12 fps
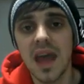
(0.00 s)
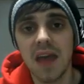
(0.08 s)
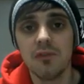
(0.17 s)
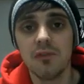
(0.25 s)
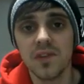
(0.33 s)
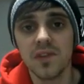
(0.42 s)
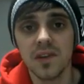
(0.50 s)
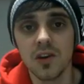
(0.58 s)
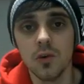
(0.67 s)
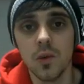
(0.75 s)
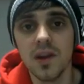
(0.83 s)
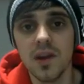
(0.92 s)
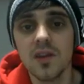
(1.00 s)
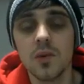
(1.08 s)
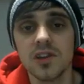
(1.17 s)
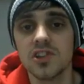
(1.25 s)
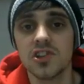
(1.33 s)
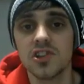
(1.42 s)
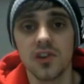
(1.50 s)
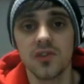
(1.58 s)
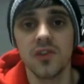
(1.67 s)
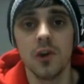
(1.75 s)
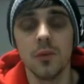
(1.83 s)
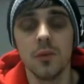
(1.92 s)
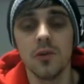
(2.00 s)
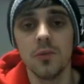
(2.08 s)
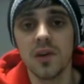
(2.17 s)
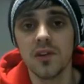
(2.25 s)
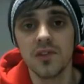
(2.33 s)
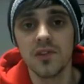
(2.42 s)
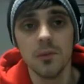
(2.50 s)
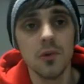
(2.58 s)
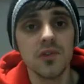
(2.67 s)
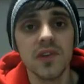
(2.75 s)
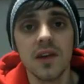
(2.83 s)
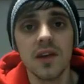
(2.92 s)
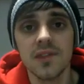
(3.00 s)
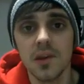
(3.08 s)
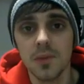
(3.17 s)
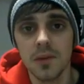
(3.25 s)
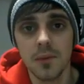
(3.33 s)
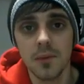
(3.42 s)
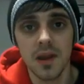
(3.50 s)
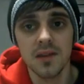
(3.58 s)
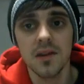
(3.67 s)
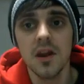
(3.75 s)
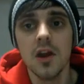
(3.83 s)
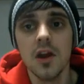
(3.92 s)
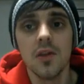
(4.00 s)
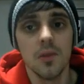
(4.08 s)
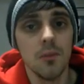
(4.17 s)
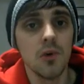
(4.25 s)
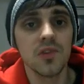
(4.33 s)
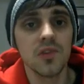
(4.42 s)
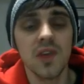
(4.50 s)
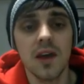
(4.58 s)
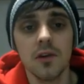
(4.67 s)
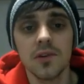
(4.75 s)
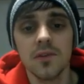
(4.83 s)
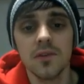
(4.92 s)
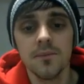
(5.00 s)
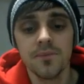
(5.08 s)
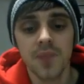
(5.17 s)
every single week, which is just phenomenal, because the more sales that are being made, the more sales